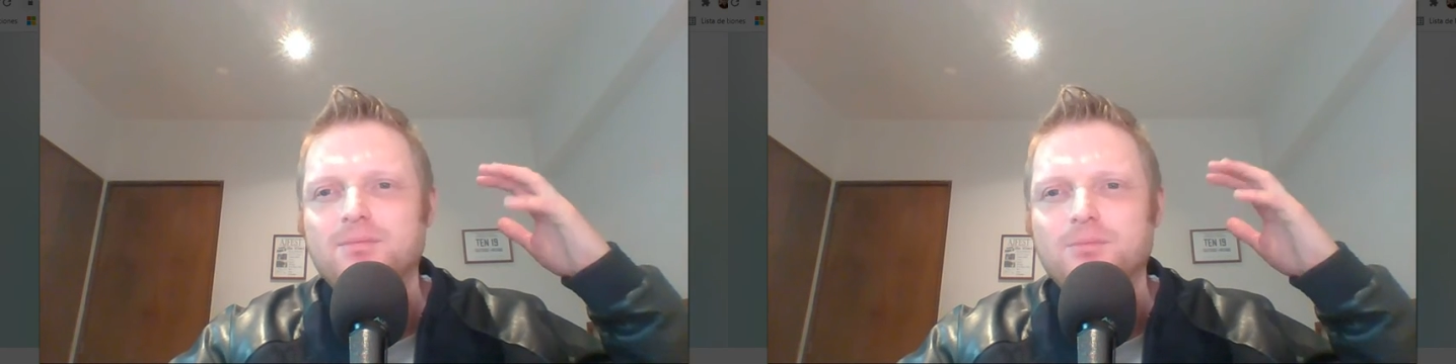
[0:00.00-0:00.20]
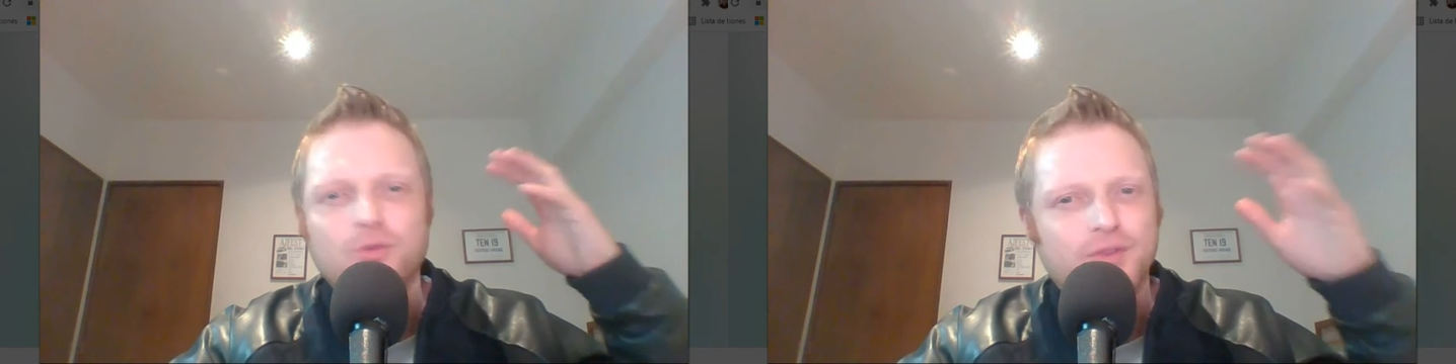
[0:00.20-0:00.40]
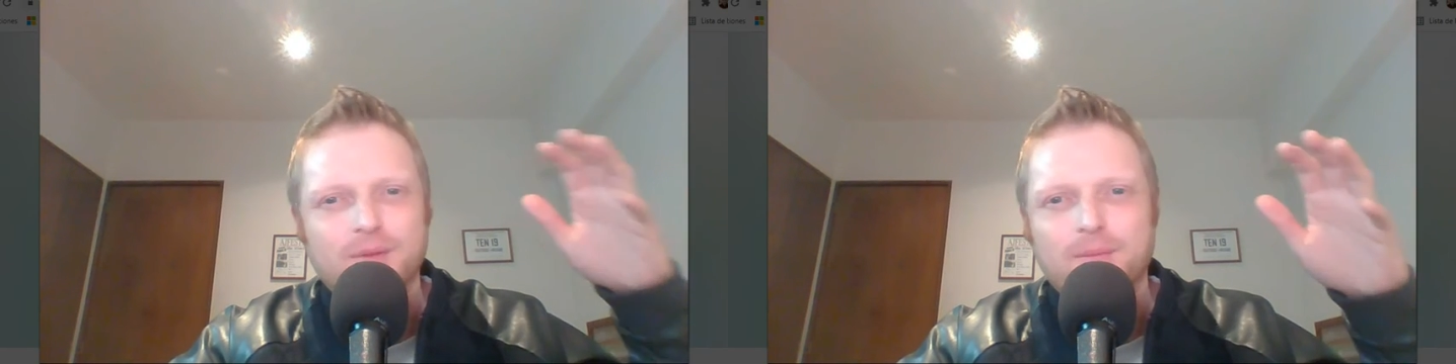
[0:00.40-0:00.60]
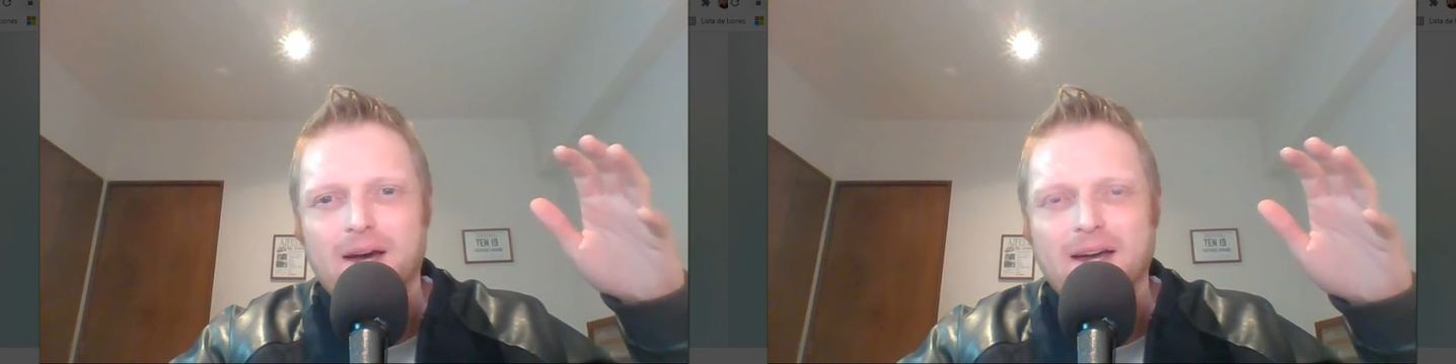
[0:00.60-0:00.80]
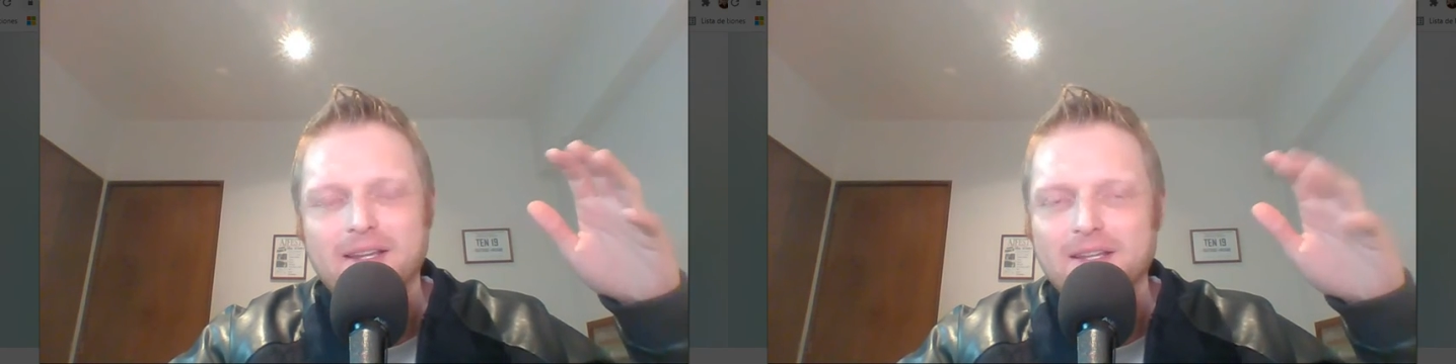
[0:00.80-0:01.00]
Moving the
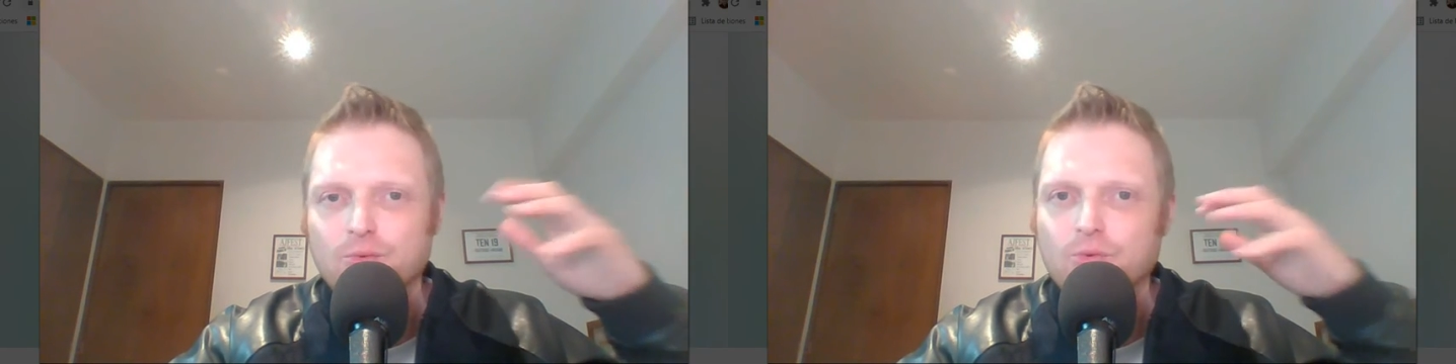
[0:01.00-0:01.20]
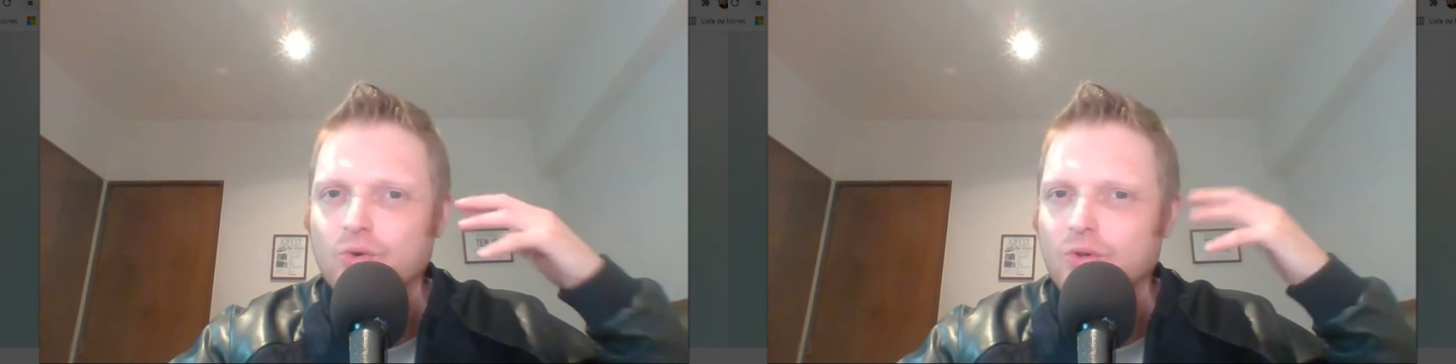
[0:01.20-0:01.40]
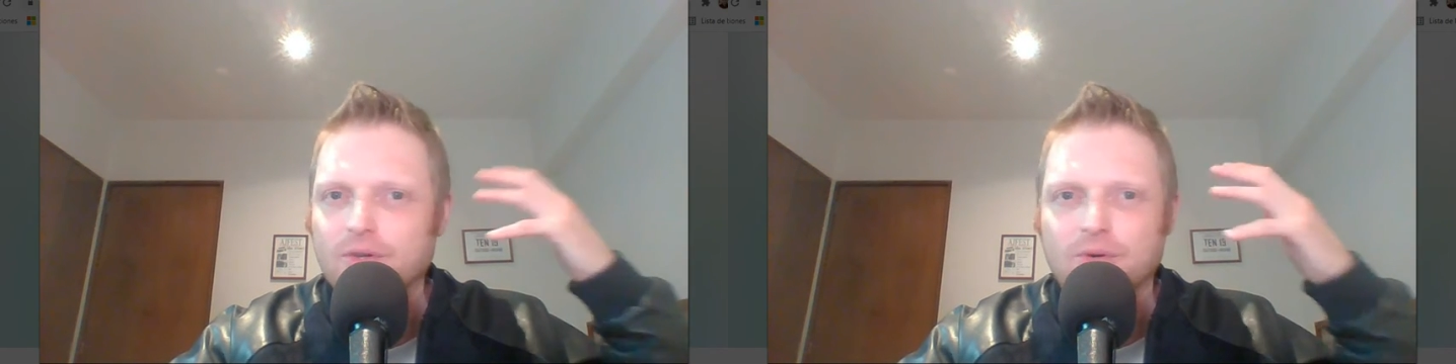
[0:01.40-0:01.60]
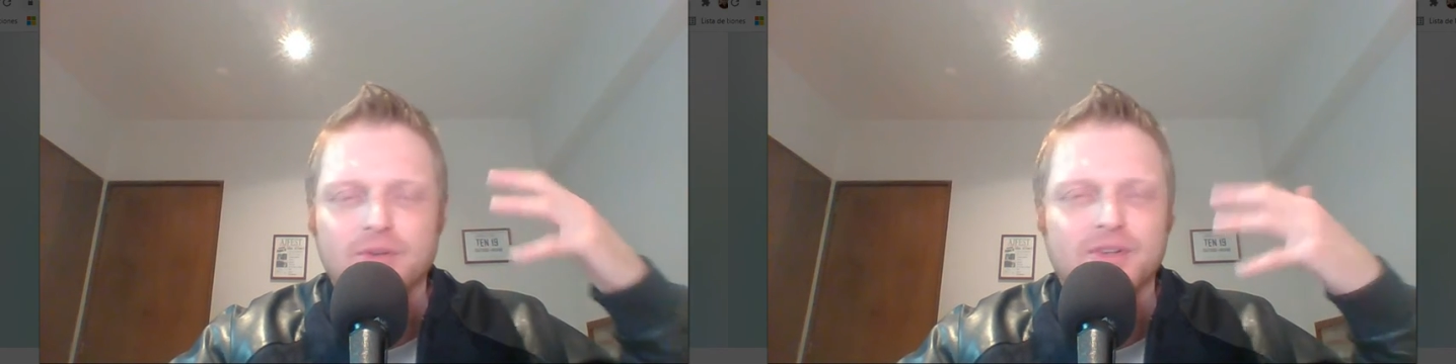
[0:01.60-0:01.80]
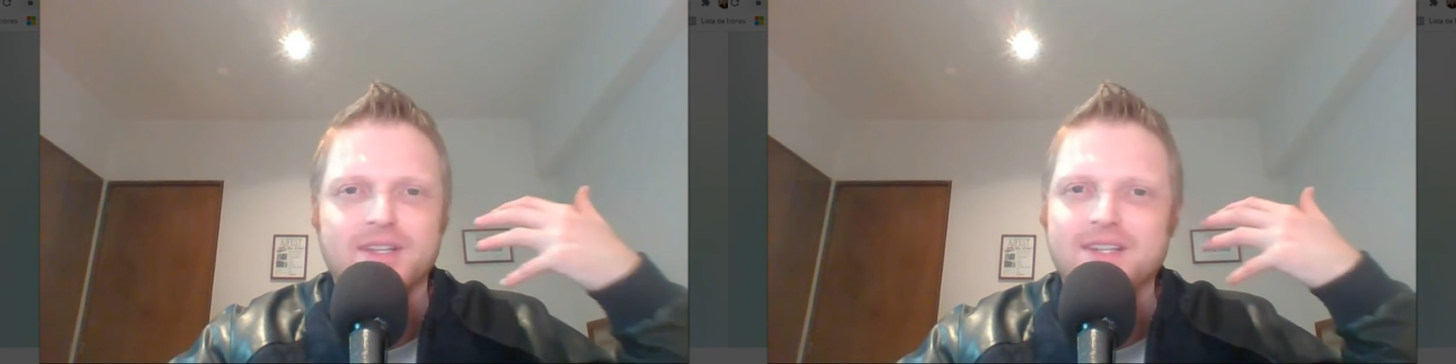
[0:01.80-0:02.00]
body really,
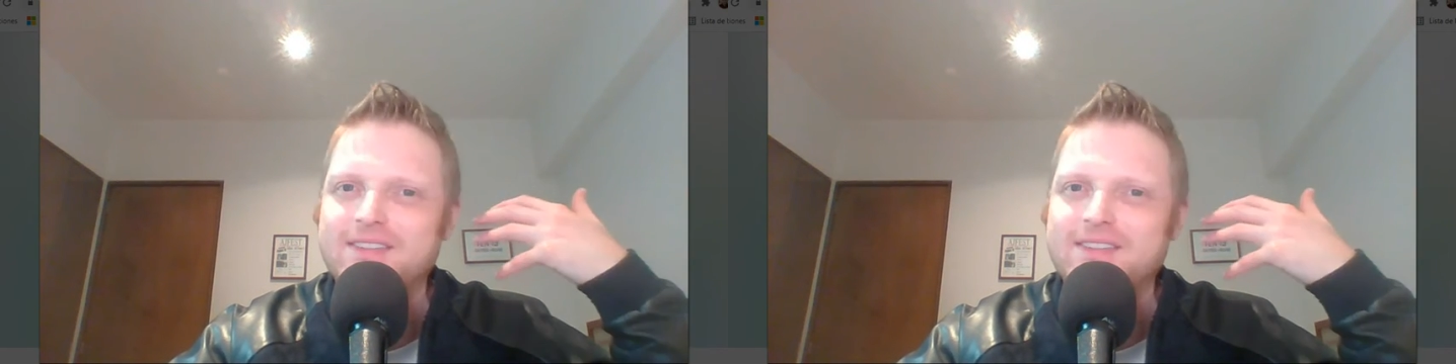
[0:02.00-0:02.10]
really